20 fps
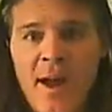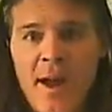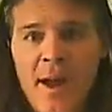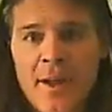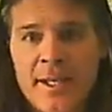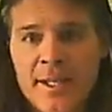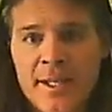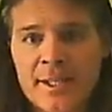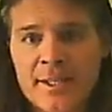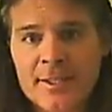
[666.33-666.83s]
in
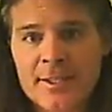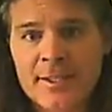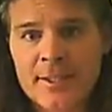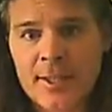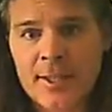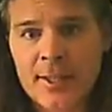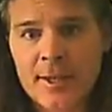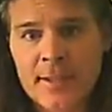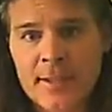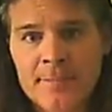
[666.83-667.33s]
the
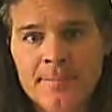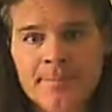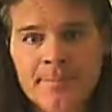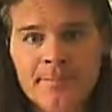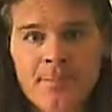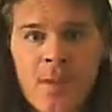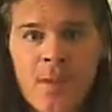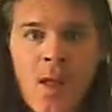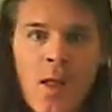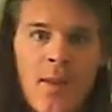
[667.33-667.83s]
sun.
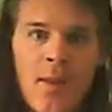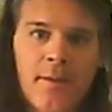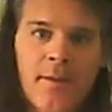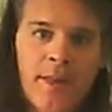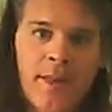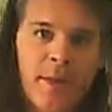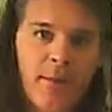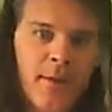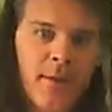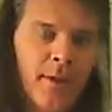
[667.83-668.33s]
And that
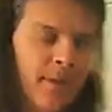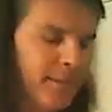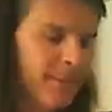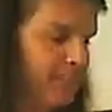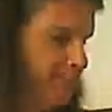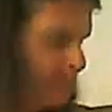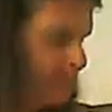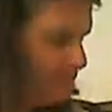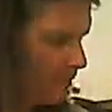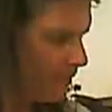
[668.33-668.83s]
way
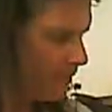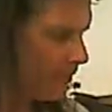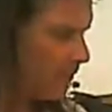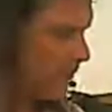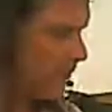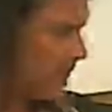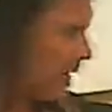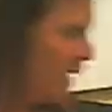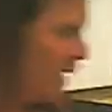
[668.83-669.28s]
it